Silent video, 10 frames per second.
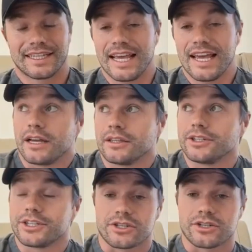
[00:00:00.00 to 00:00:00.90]
Yeah, I
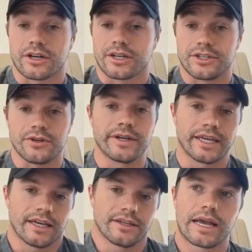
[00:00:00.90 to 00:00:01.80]
literally just started
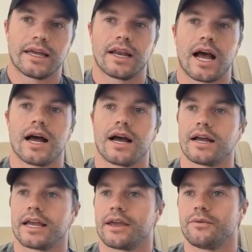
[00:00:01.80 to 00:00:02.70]
doing it. And
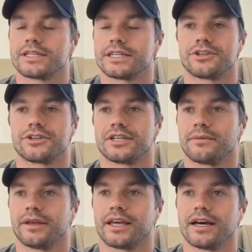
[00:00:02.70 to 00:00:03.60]
it was
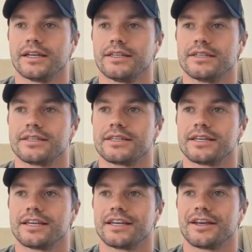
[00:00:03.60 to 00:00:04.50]
interesting because
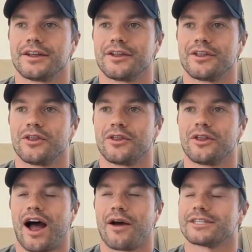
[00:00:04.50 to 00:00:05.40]

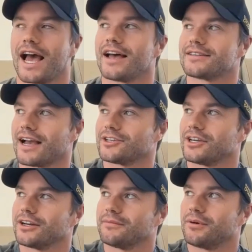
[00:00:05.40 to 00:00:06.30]
I was asked
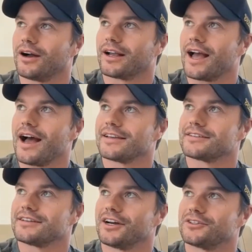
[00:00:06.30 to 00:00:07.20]
actually on a
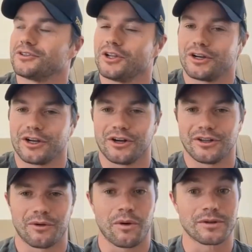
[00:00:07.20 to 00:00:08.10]
podcast not too long ago,
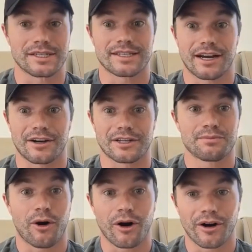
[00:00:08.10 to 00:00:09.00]
like, what was the scariest
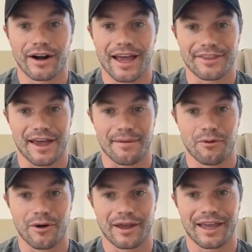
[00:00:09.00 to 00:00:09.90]
part at that
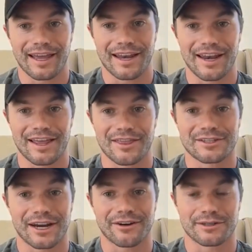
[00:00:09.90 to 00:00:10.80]
point? And the
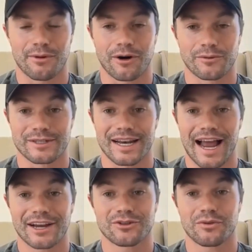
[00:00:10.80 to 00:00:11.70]
scariest part was then
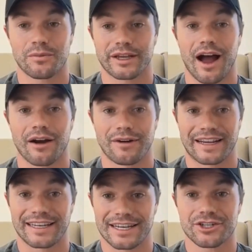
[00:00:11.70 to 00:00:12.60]
actually when we got
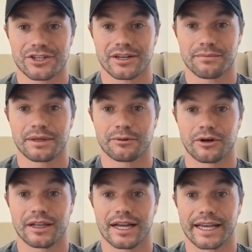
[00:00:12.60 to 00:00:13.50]
recognition and people
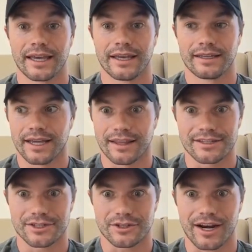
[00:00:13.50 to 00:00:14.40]
are like, yeah,
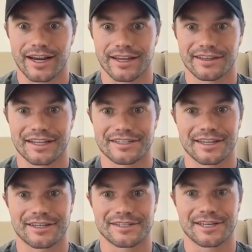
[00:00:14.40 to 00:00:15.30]
this is great. Let's
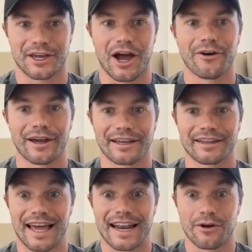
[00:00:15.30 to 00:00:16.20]
get this thing going.
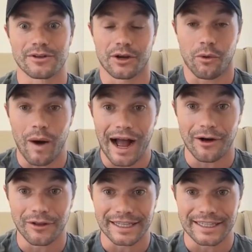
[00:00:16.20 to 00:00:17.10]
Then I was like,
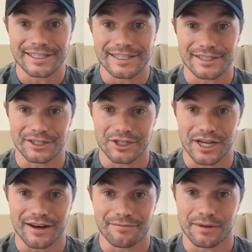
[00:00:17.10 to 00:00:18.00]
wow, like this is
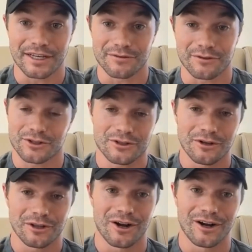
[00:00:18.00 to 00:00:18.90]
legit. Because for so
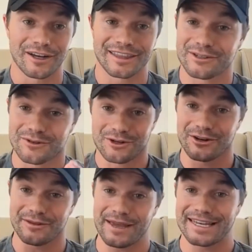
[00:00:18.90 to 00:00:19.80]
long, this was
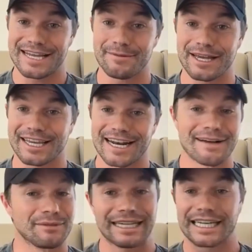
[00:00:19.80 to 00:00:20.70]
during the pandemic, and
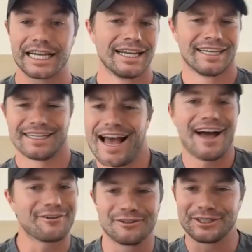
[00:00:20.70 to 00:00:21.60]
I'm like,
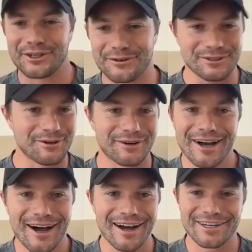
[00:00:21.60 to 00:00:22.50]
yeah, I don't really know what's going
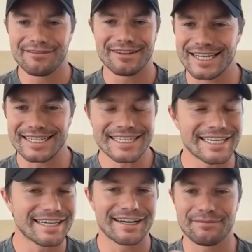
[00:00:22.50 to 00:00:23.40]
on. I have this
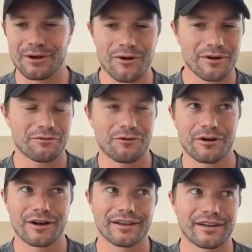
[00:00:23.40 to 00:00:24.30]
idea. I'm going
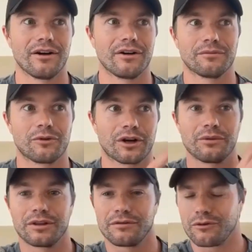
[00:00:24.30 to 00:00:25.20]
for it. Oh, I'm working
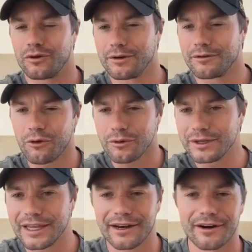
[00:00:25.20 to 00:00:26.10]
with a
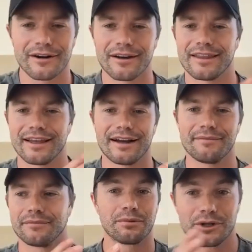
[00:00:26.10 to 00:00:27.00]
formulator, and then
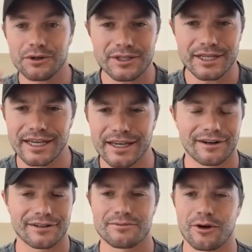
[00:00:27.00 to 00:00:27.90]
I'm producing it
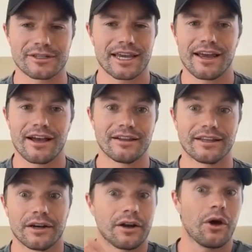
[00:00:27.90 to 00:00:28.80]
on a small scale.
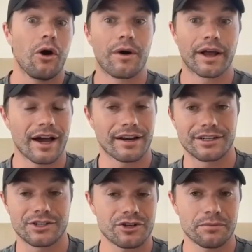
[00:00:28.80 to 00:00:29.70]
And then, oh, I got a
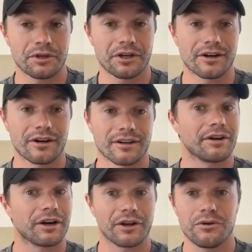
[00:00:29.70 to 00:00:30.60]
distributor.
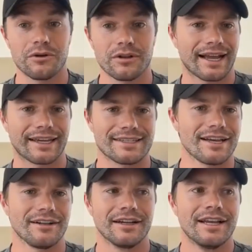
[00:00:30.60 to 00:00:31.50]
Very cool. I can
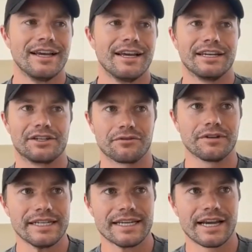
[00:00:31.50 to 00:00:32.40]
sell it into
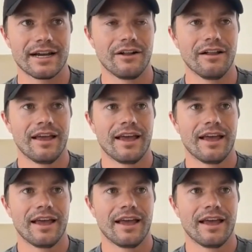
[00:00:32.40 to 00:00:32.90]
retail.